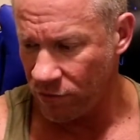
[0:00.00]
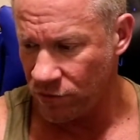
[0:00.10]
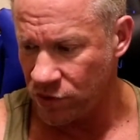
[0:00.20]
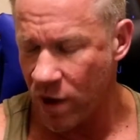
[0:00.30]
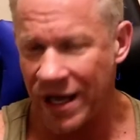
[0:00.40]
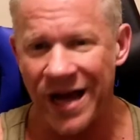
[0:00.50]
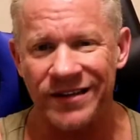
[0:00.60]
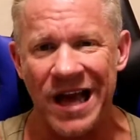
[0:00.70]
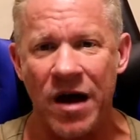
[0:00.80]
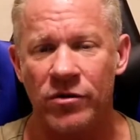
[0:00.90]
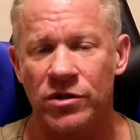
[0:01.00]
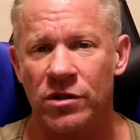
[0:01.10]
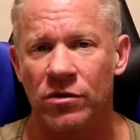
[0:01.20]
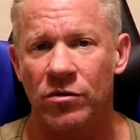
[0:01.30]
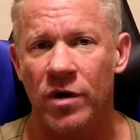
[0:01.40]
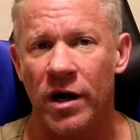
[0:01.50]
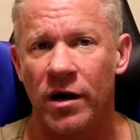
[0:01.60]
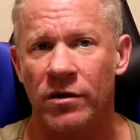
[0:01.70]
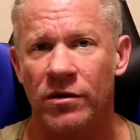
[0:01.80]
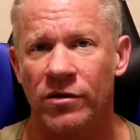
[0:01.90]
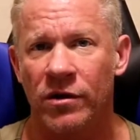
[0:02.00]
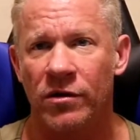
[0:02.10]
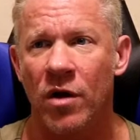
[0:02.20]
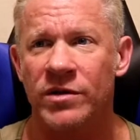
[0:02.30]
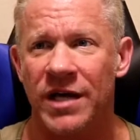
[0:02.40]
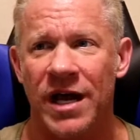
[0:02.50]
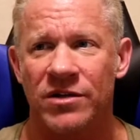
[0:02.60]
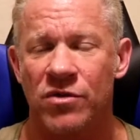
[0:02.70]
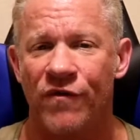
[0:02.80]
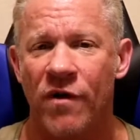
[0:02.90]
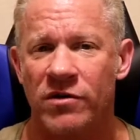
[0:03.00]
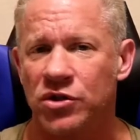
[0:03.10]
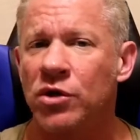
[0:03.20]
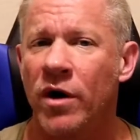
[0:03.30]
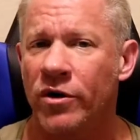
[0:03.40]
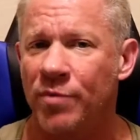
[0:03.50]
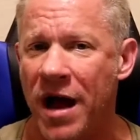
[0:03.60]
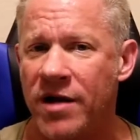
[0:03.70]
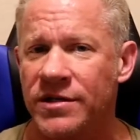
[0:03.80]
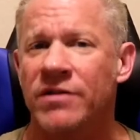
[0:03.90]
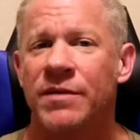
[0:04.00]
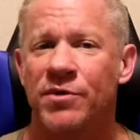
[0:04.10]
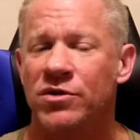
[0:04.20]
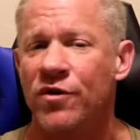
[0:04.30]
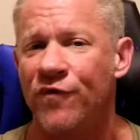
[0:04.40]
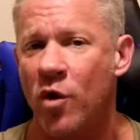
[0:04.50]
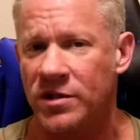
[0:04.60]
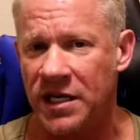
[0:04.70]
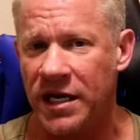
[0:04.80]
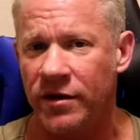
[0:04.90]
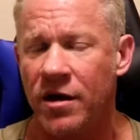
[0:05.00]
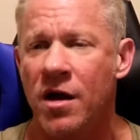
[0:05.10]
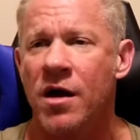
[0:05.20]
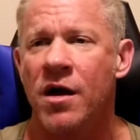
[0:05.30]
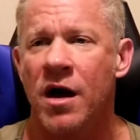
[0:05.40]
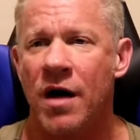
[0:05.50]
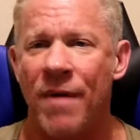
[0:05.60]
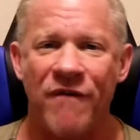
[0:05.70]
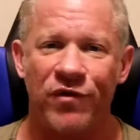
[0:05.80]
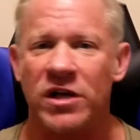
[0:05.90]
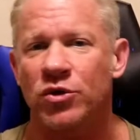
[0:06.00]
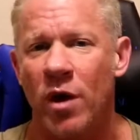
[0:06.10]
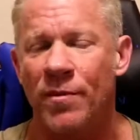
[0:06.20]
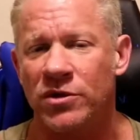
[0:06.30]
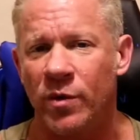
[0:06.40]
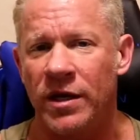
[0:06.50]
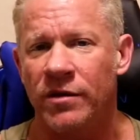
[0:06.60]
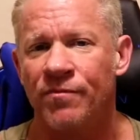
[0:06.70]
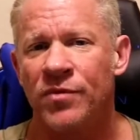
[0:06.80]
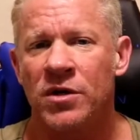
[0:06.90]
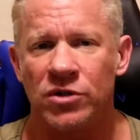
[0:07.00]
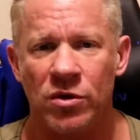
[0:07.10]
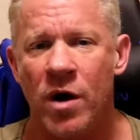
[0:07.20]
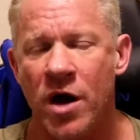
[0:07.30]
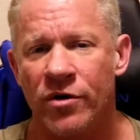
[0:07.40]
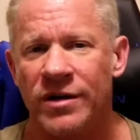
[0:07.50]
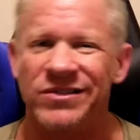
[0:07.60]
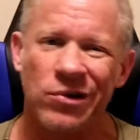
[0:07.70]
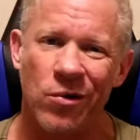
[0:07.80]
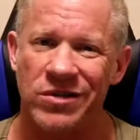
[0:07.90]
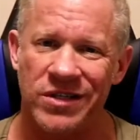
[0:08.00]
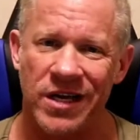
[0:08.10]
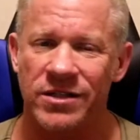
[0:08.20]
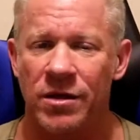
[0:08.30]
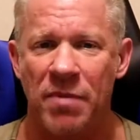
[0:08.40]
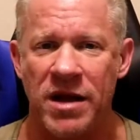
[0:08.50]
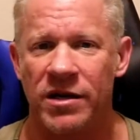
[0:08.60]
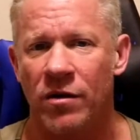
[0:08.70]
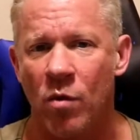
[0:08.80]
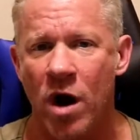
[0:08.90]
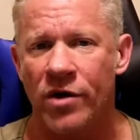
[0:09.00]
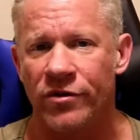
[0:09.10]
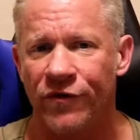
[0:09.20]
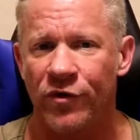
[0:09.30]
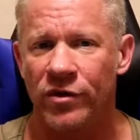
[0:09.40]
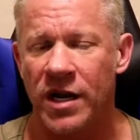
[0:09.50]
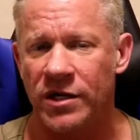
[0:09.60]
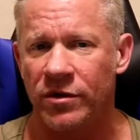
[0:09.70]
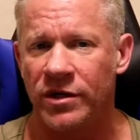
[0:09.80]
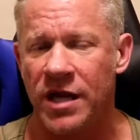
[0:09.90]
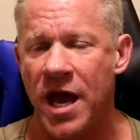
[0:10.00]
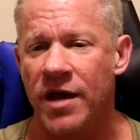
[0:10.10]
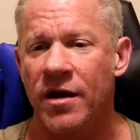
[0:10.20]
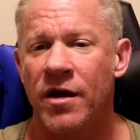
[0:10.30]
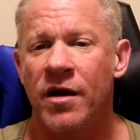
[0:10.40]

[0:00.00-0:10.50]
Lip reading: So I got down to the lowest I got so far is 200 pounds. I was up to 214. I fluctuate between 200 and 206 depending on the water and the food that I do in a day.